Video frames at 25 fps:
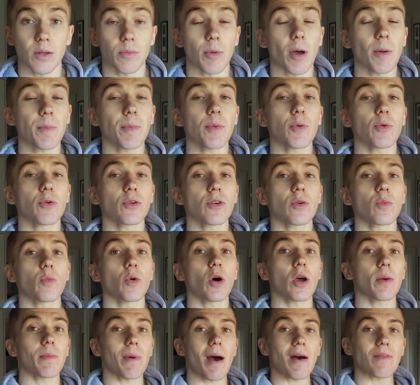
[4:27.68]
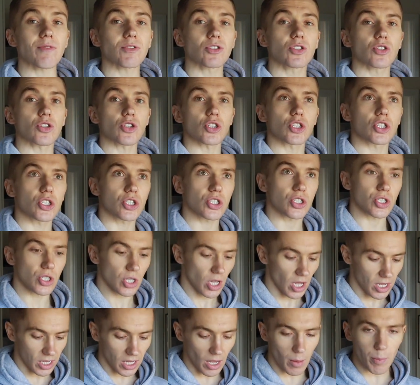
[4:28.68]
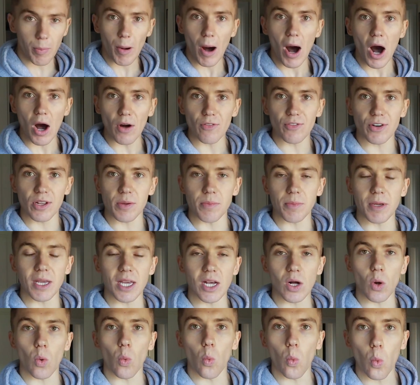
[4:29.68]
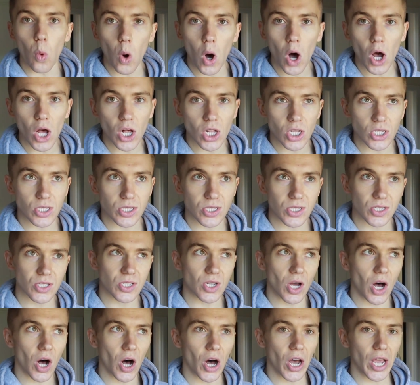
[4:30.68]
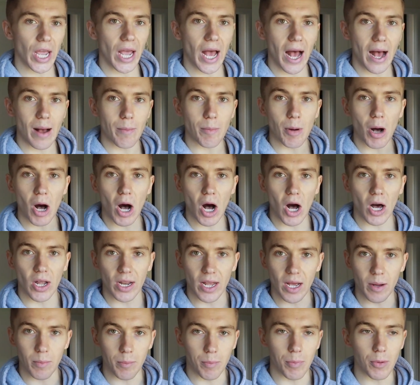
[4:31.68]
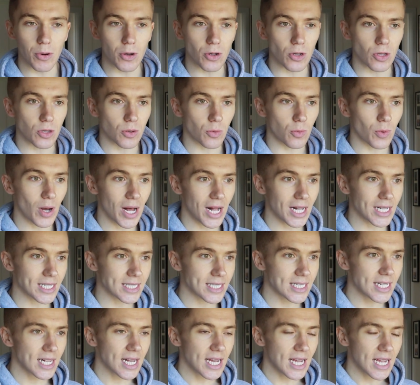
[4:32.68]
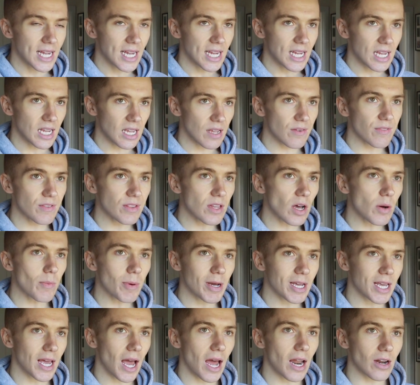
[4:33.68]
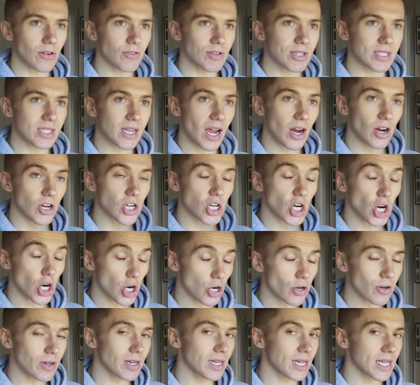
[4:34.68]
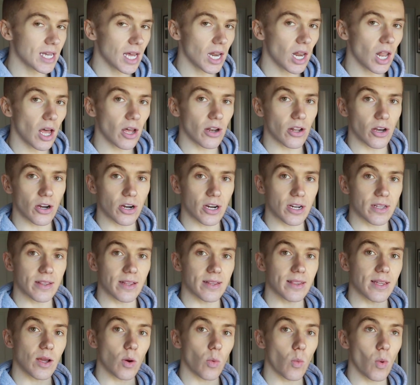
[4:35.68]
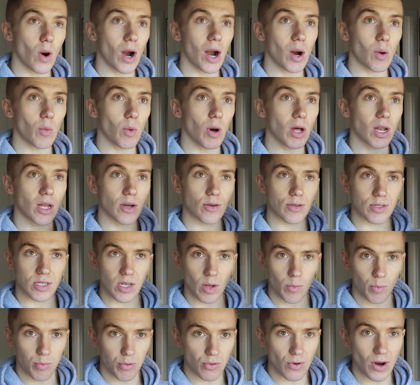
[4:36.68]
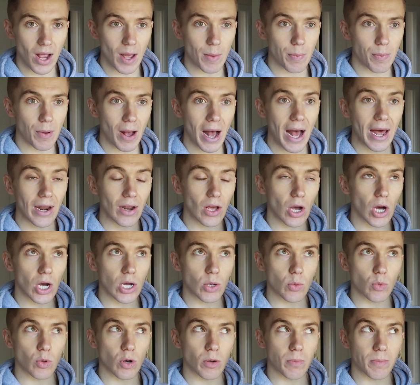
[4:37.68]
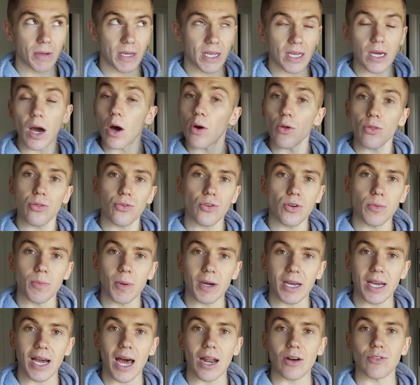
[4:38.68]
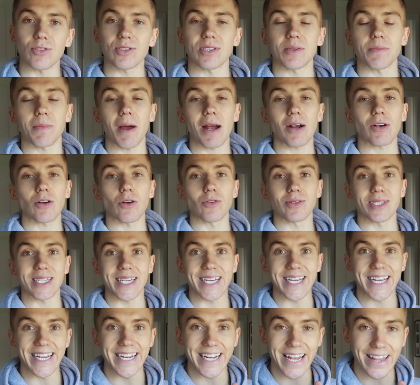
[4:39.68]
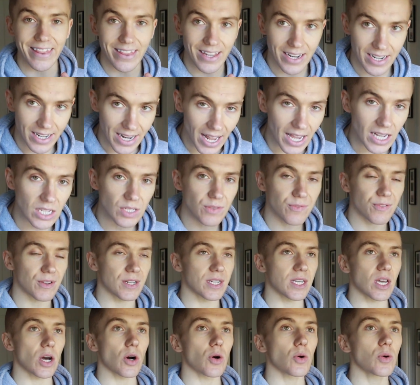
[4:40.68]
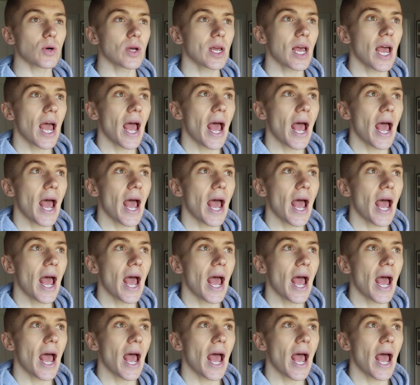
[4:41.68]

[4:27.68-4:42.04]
And you might be wondering why I'm having such like a poverty meal whilst I am on a bulk. Well, even though my calories are currently a lot higher than they were while I was on prep, and I will be going through my calories and macros in the next video,